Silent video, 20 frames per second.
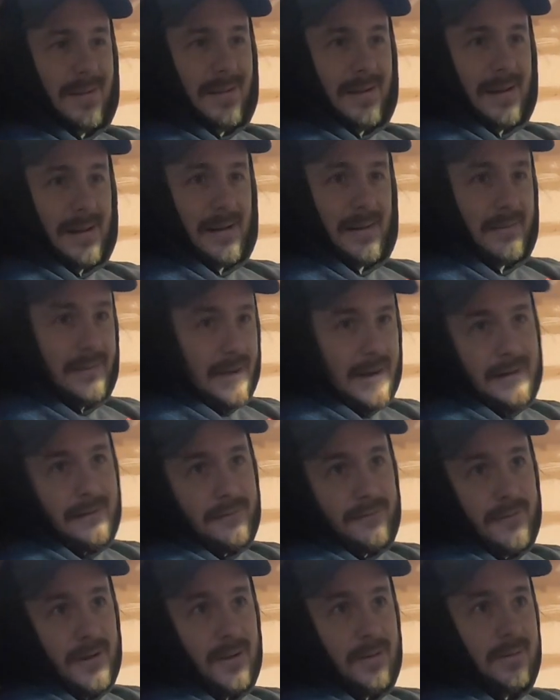I
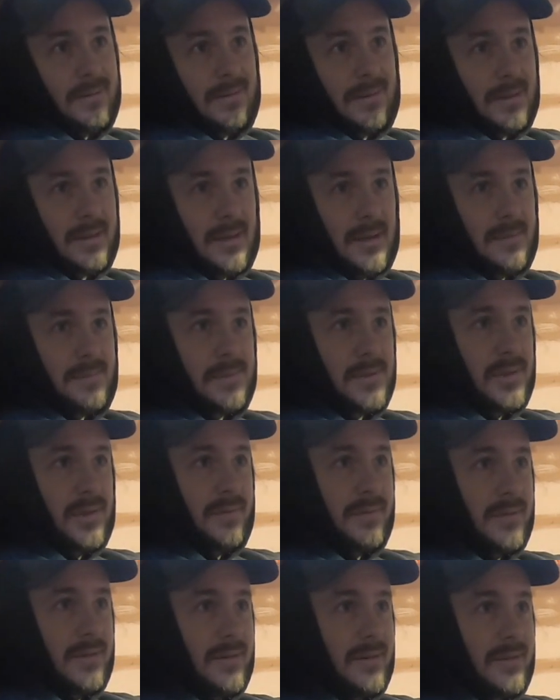felt the Cup
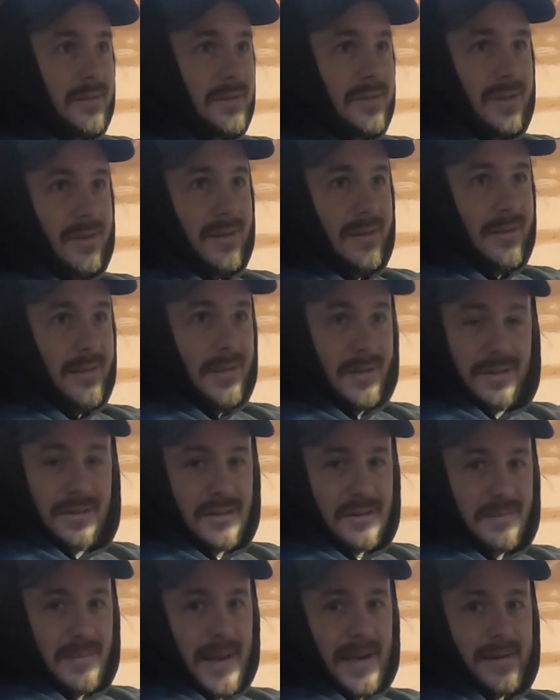shifters, this
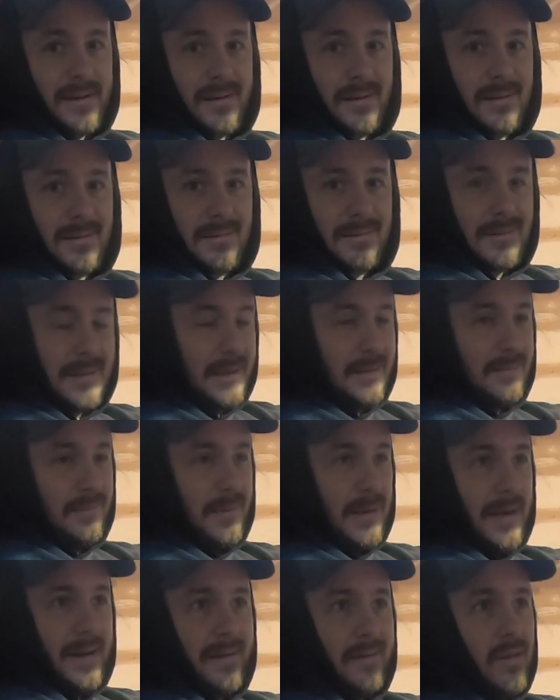is better, like
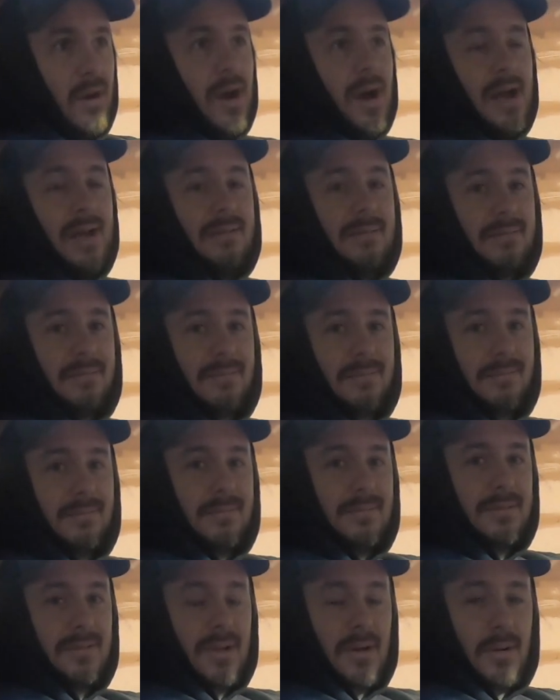by a lot.
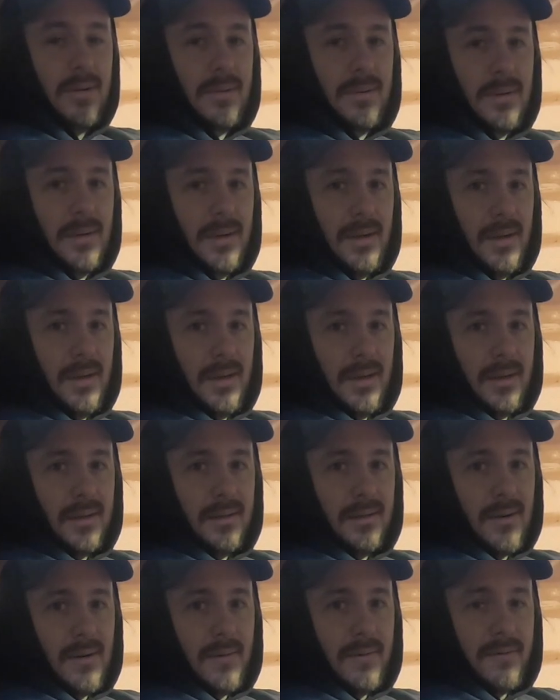So,
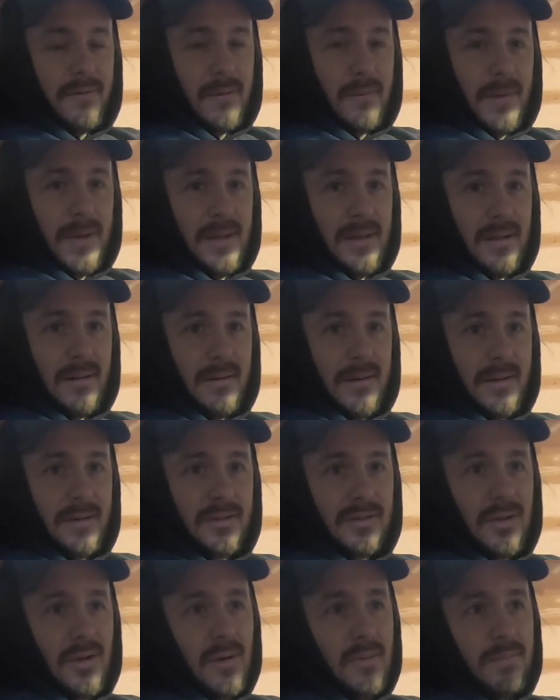for me, there
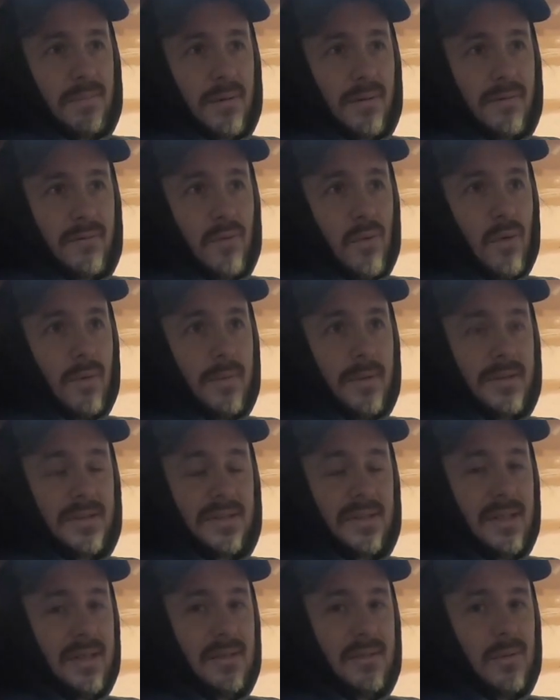is no
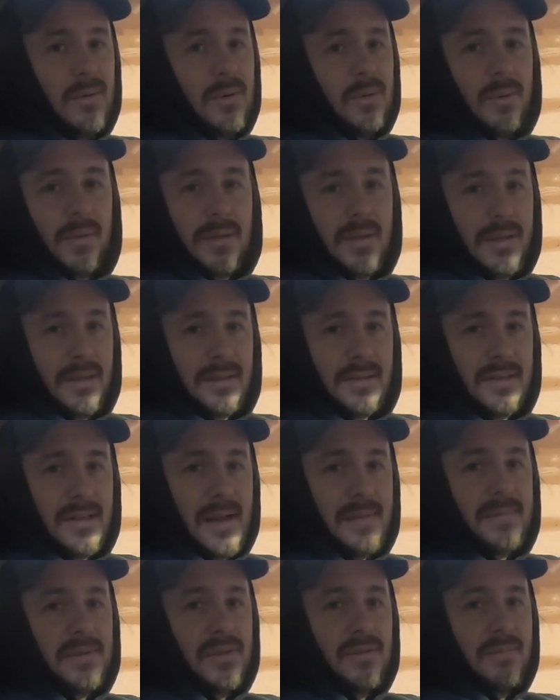performance equal, with the
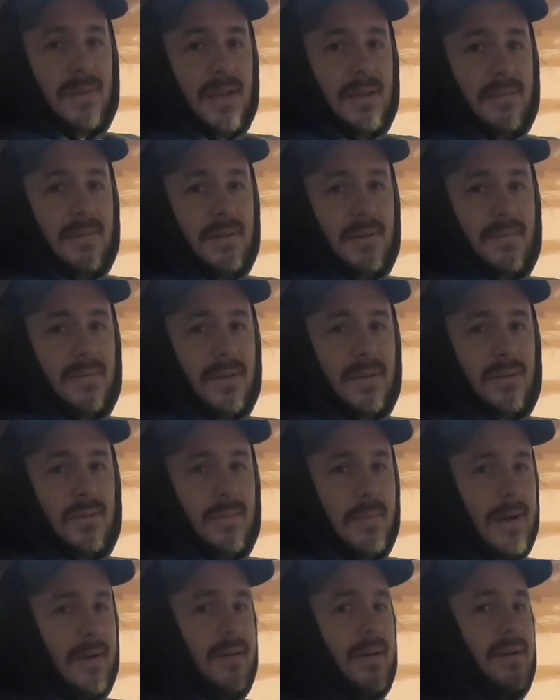exception maybe of the
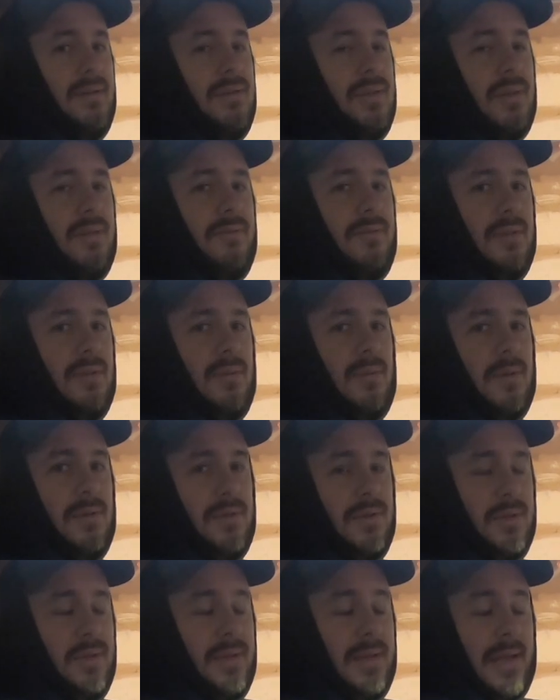numeric shifter,
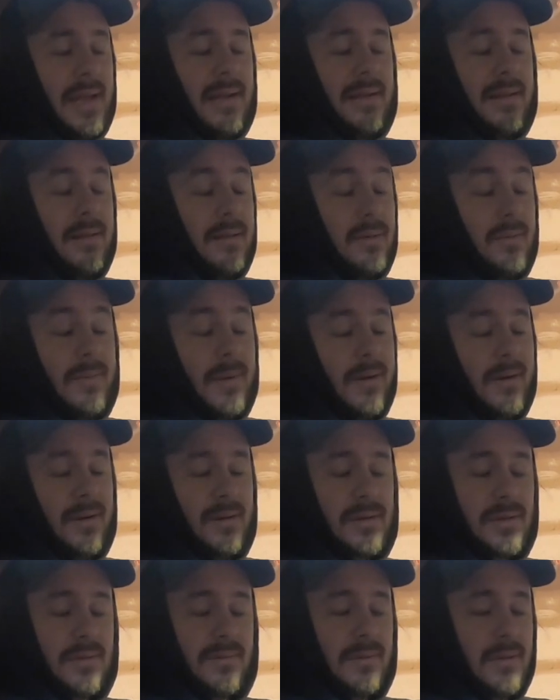which, again, the numeric
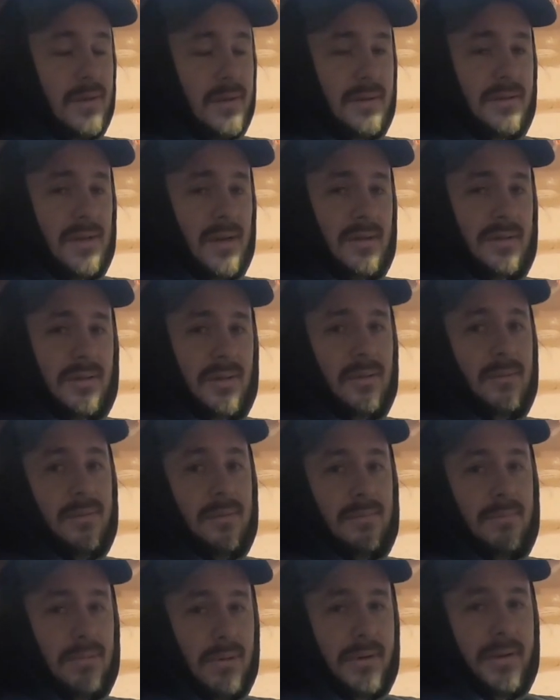shifter is also
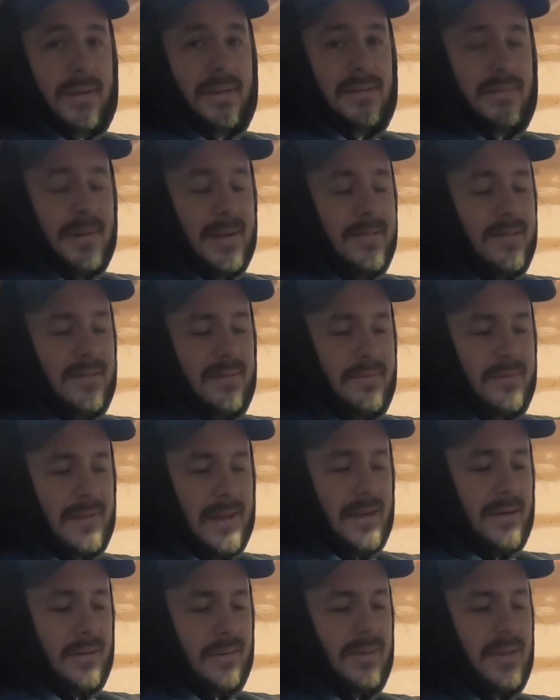pretty expensive.
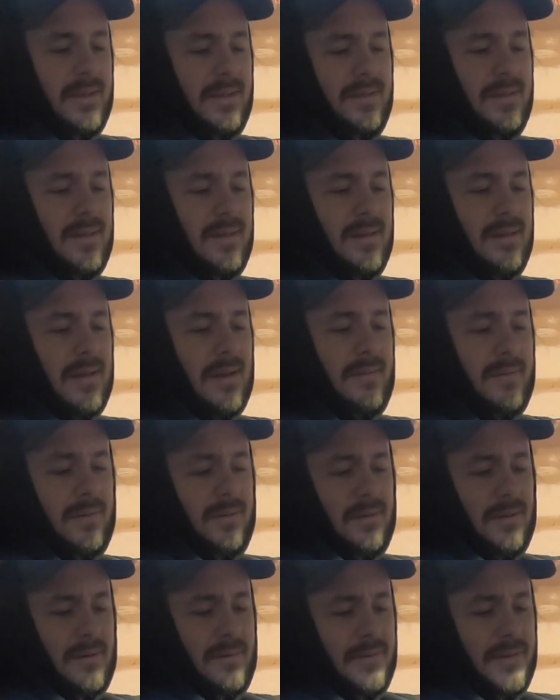I don't think to the
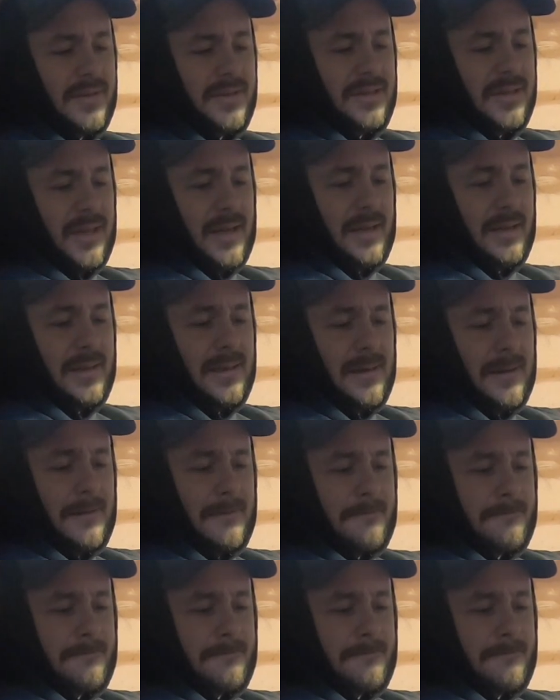level of the CAE,